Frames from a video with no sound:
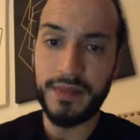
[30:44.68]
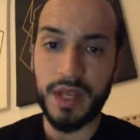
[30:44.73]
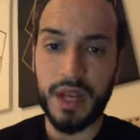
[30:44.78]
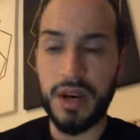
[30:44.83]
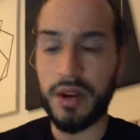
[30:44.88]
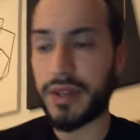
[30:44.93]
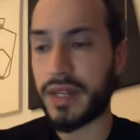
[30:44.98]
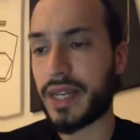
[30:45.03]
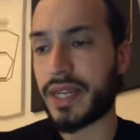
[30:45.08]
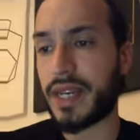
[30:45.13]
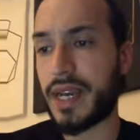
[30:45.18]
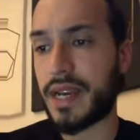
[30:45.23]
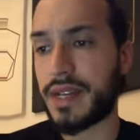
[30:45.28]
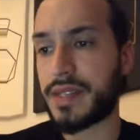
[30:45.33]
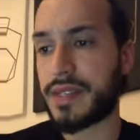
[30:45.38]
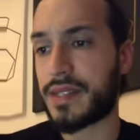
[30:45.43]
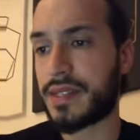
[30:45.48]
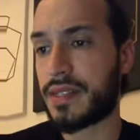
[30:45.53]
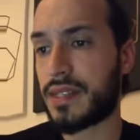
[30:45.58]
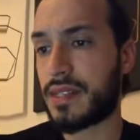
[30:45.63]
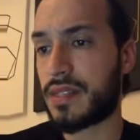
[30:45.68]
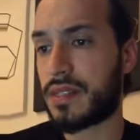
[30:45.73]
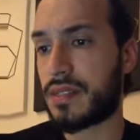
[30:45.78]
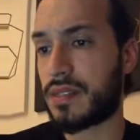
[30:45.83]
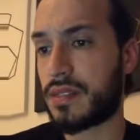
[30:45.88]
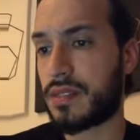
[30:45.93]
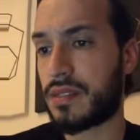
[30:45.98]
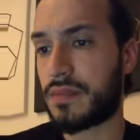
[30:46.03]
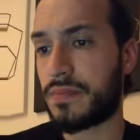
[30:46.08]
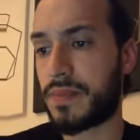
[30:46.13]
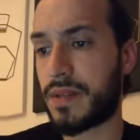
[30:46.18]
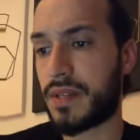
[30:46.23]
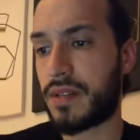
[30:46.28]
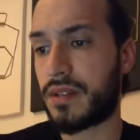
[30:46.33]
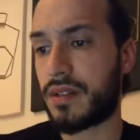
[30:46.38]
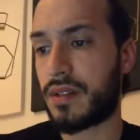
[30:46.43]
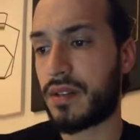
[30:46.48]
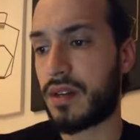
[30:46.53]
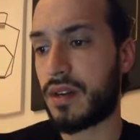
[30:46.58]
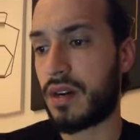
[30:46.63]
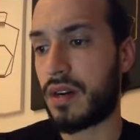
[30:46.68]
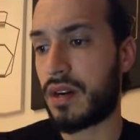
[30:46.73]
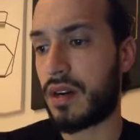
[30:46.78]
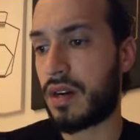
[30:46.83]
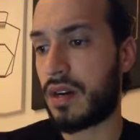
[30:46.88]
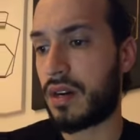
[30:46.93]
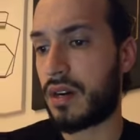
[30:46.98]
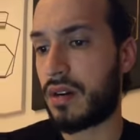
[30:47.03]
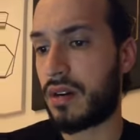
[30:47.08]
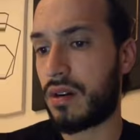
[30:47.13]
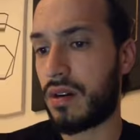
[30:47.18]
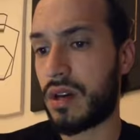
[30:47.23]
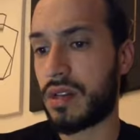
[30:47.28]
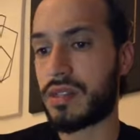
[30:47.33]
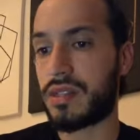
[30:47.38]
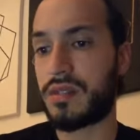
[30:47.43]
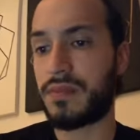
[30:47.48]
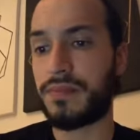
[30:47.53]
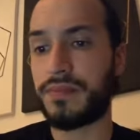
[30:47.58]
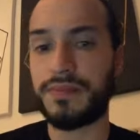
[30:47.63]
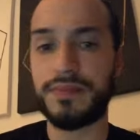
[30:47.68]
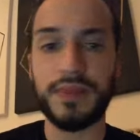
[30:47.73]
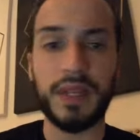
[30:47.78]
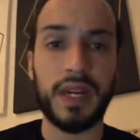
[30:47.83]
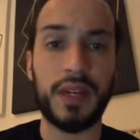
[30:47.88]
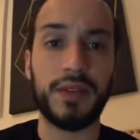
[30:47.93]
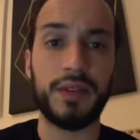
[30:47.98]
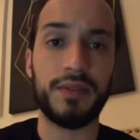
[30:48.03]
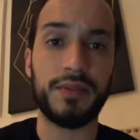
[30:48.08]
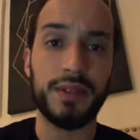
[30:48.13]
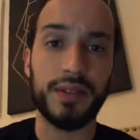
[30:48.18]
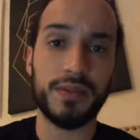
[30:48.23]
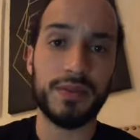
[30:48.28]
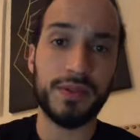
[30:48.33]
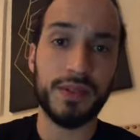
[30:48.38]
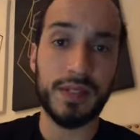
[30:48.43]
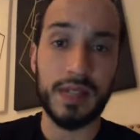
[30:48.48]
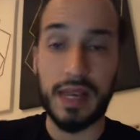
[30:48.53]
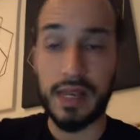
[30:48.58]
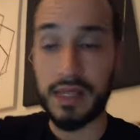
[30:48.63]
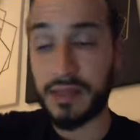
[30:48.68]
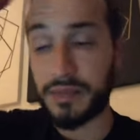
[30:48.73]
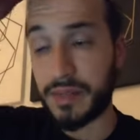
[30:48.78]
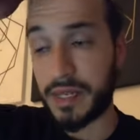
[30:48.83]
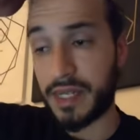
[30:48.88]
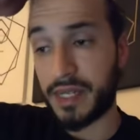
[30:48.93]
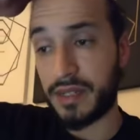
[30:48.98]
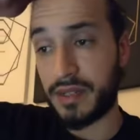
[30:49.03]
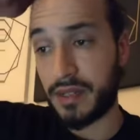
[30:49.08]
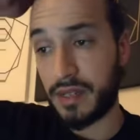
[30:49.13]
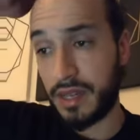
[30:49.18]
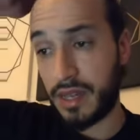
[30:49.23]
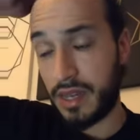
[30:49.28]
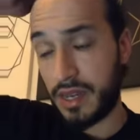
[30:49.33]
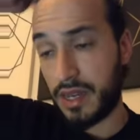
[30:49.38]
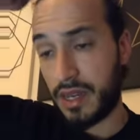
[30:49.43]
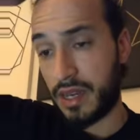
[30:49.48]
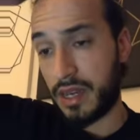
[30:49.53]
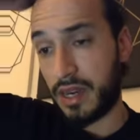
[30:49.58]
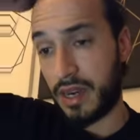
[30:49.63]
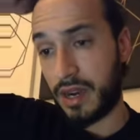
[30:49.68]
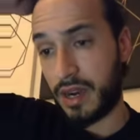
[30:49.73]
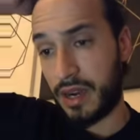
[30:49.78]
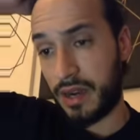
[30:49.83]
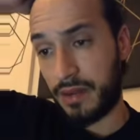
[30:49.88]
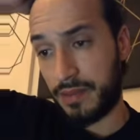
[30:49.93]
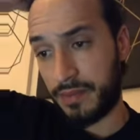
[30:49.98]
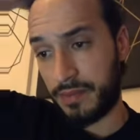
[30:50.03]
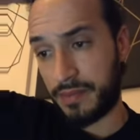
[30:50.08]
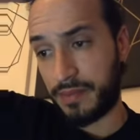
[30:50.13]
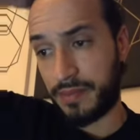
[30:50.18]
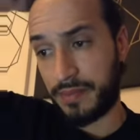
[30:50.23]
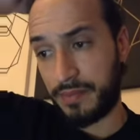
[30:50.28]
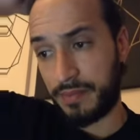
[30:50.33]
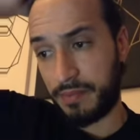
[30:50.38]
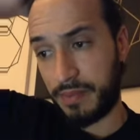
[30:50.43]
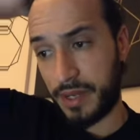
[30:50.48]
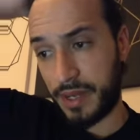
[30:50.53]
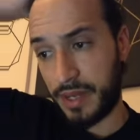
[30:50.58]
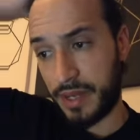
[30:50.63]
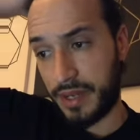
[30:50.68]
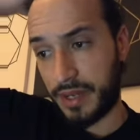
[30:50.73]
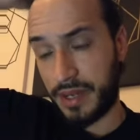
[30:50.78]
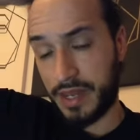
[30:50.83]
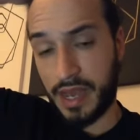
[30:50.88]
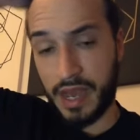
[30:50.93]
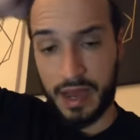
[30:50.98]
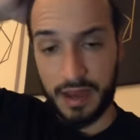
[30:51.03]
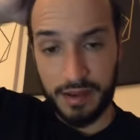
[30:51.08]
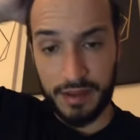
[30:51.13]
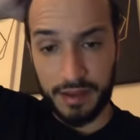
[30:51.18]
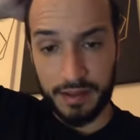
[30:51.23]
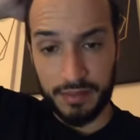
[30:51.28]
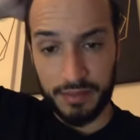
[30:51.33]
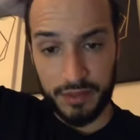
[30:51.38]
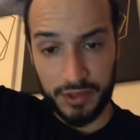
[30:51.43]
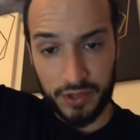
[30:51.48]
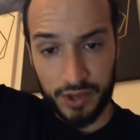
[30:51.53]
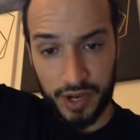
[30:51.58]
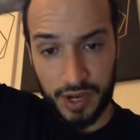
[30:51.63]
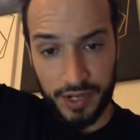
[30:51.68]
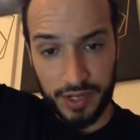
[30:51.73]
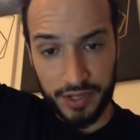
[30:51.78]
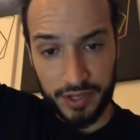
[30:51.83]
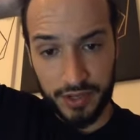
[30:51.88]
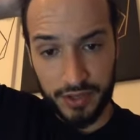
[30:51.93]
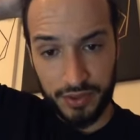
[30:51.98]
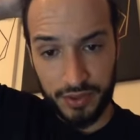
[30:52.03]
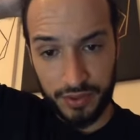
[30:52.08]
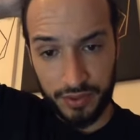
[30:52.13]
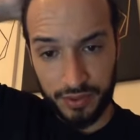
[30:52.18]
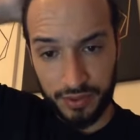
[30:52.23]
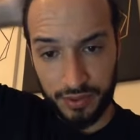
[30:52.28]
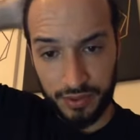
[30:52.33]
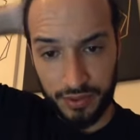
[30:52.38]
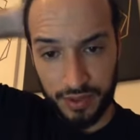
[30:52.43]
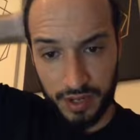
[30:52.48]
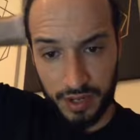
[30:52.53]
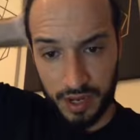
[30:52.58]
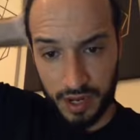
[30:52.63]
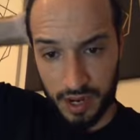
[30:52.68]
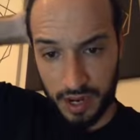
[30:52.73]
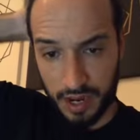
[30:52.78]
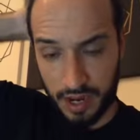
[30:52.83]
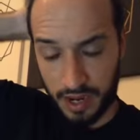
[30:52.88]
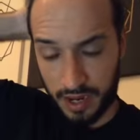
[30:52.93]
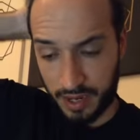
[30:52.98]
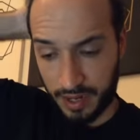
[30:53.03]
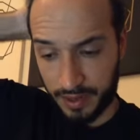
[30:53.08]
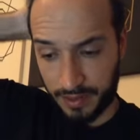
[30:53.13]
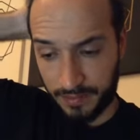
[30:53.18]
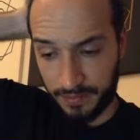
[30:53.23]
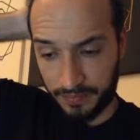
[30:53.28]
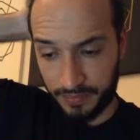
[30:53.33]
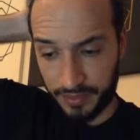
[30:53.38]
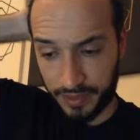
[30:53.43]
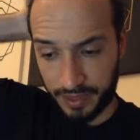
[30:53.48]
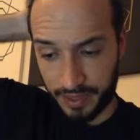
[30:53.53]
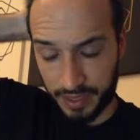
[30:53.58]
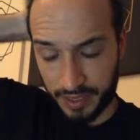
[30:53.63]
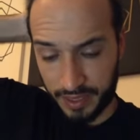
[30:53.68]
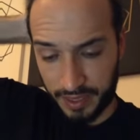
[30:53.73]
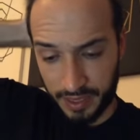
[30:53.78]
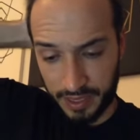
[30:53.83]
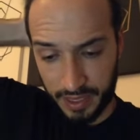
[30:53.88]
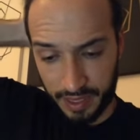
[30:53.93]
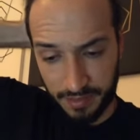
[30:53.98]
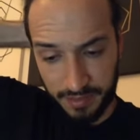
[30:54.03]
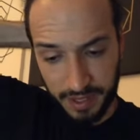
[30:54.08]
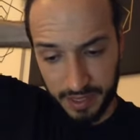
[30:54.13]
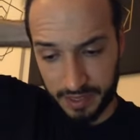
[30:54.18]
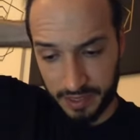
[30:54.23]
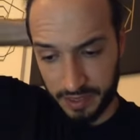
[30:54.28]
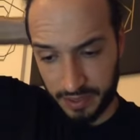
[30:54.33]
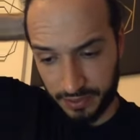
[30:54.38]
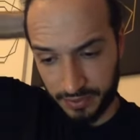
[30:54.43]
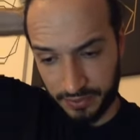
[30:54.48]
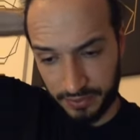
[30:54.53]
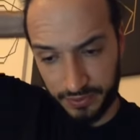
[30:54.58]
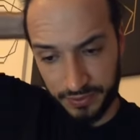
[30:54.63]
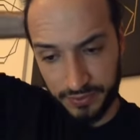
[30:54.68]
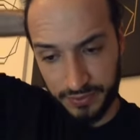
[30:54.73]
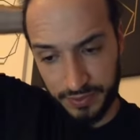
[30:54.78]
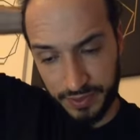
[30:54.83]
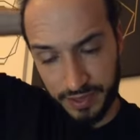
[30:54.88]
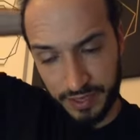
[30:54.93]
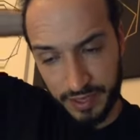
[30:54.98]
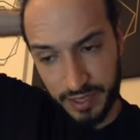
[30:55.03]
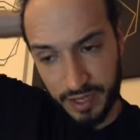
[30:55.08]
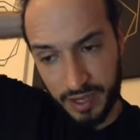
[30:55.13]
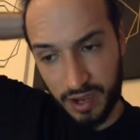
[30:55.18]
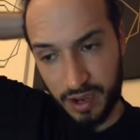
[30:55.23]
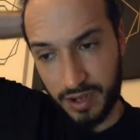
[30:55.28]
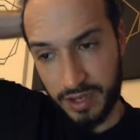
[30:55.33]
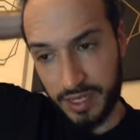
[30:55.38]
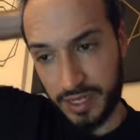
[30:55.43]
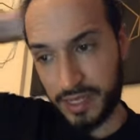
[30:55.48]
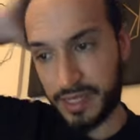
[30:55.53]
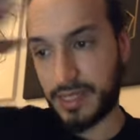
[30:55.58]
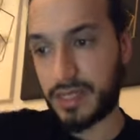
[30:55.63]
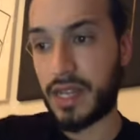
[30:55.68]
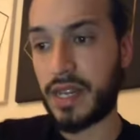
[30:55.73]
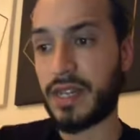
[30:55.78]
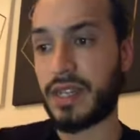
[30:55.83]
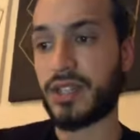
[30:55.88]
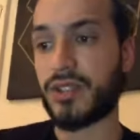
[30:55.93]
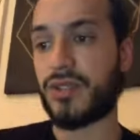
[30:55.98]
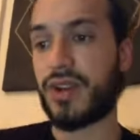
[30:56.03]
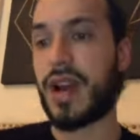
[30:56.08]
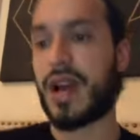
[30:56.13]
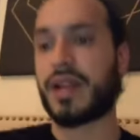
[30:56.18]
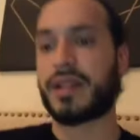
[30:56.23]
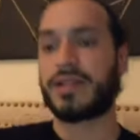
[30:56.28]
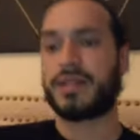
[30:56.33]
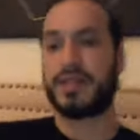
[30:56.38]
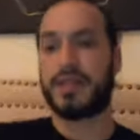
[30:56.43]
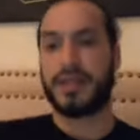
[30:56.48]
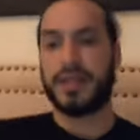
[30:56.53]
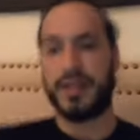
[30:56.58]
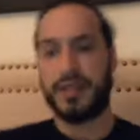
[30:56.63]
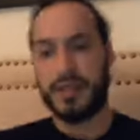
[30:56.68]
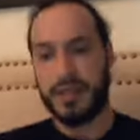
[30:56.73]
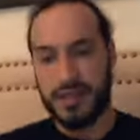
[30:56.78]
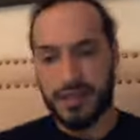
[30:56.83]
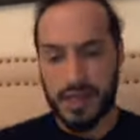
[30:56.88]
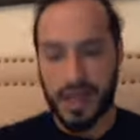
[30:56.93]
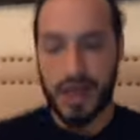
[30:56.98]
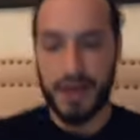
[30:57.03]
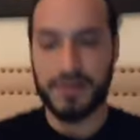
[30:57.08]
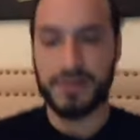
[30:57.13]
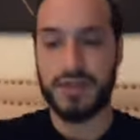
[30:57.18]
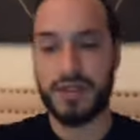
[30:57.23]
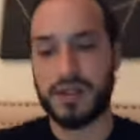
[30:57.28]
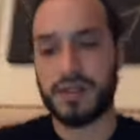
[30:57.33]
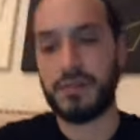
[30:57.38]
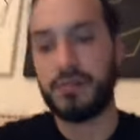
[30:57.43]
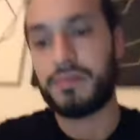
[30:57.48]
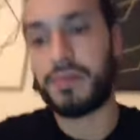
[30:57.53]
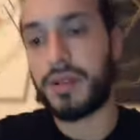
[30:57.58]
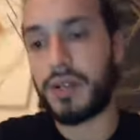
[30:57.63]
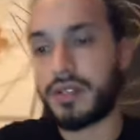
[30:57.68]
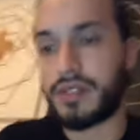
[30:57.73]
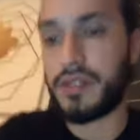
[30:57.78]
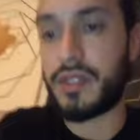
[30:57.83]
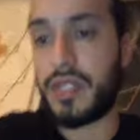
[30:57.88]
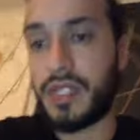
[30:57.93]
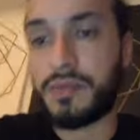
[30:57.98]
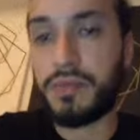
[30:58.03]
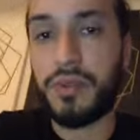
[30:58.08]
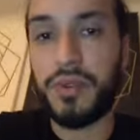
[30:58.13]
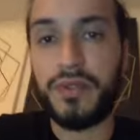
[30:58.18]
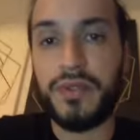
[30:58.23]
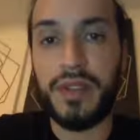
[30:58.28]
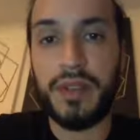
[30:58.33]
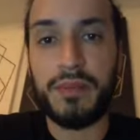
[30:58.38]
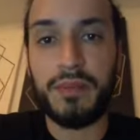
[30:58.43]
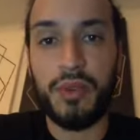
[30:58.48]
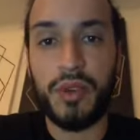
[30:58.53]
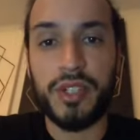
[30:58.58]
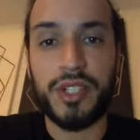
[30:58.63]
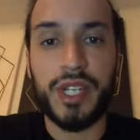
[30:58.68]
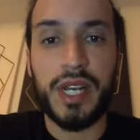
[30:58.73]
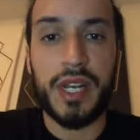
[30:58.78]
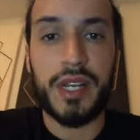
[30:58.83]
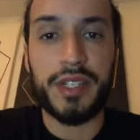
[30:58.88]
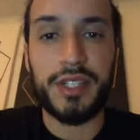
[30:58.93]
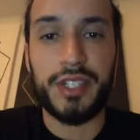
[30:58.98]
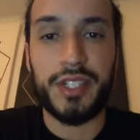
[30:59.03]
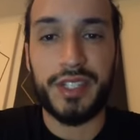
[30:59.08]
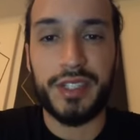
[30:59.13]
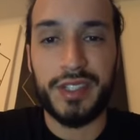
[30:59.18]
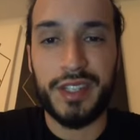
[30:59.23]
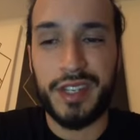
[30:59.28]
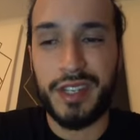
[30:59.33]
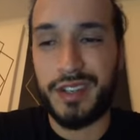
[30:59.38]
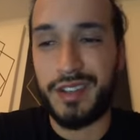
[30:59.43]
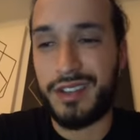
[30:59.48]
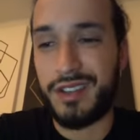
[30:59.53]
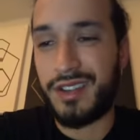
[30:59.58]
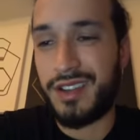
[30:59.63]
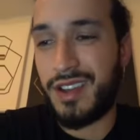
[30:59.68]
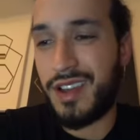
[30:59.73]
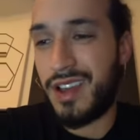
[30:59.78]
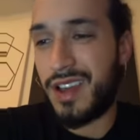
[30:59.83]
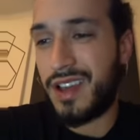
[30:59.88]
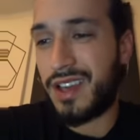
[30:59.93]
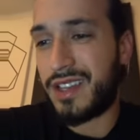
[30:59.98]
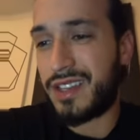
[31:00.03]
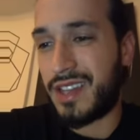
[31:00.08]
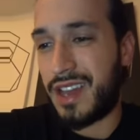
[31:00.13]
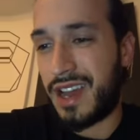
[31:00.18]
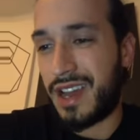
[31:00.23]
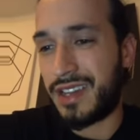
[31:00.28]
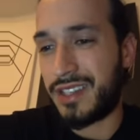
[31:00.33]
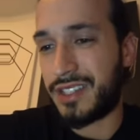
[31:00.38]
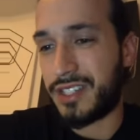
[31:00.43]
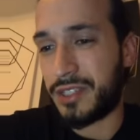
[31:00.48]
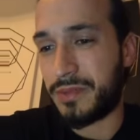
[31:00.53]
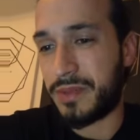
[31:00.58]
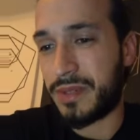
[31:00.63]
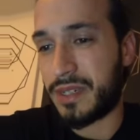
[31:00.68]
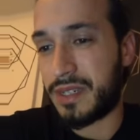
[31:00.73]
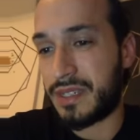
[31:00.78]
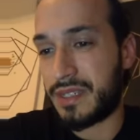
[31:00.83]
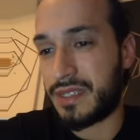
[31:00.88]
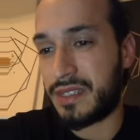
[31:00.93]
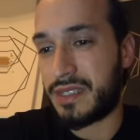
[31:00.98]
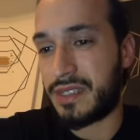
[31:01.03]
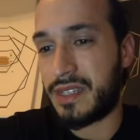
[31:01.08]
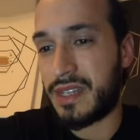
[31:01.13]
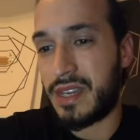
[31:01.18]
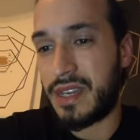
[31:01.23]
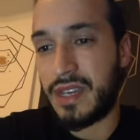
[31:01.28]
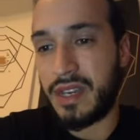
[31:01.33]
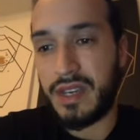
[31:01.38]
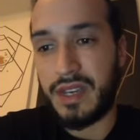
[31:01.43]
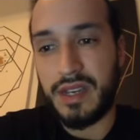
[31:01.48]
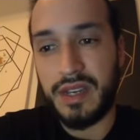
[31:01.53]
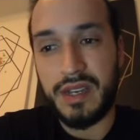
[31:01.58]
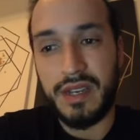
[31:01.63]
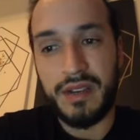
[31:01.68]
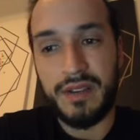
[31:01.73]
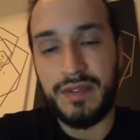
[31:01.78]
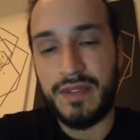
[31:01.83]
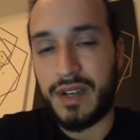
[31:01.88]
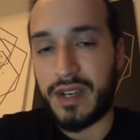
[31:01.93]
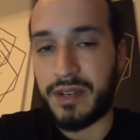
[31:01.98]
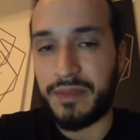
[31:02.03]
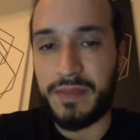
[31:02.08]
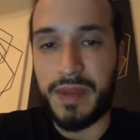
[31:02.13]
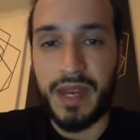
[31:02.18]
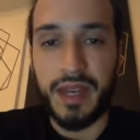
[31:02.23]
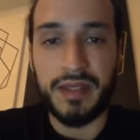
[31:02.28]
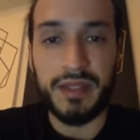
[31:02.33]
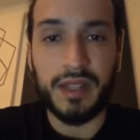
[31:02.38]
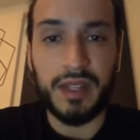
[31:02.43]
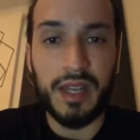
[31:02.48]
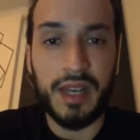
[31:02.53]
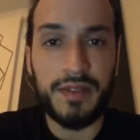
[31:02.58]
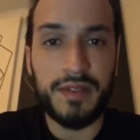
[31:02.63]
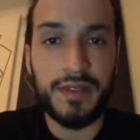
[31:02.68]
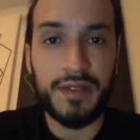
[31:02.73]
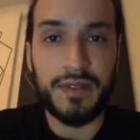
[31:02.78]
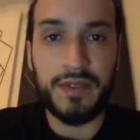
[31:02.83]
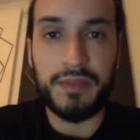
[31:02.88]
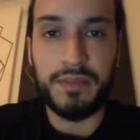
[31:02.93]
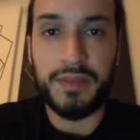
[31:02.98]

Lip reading: Okay, guys, this has been awesome. I know this was last minute, but yeah, I'm trying to get myself on a steady track to get these lives done, but it's proving more challenging than not, just because, fuck, man, the life of a